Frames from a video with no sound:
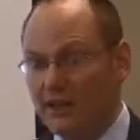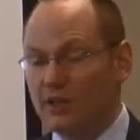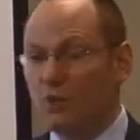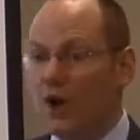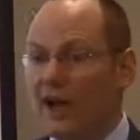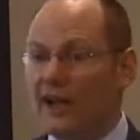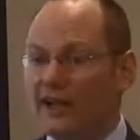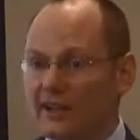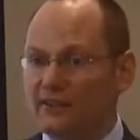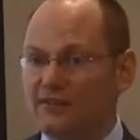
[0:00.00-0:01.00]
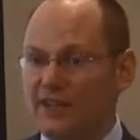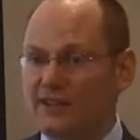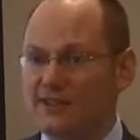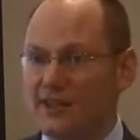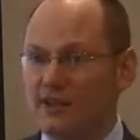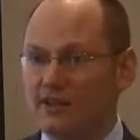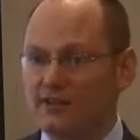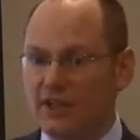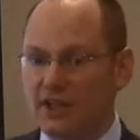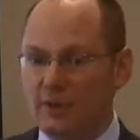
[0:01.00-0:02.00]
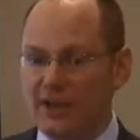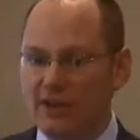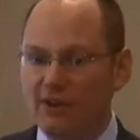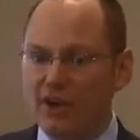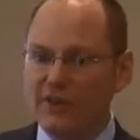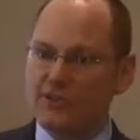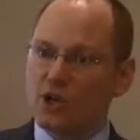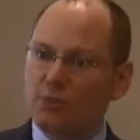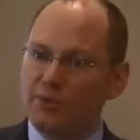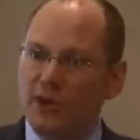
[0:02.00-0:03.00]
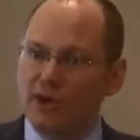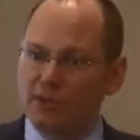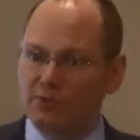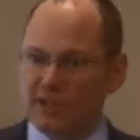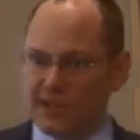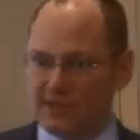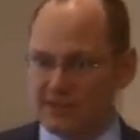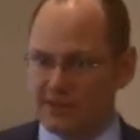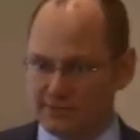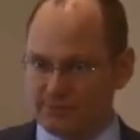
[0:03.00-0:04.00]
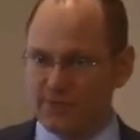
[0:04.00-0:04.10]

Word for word: You know, why in the face of we have all these open hearth plants,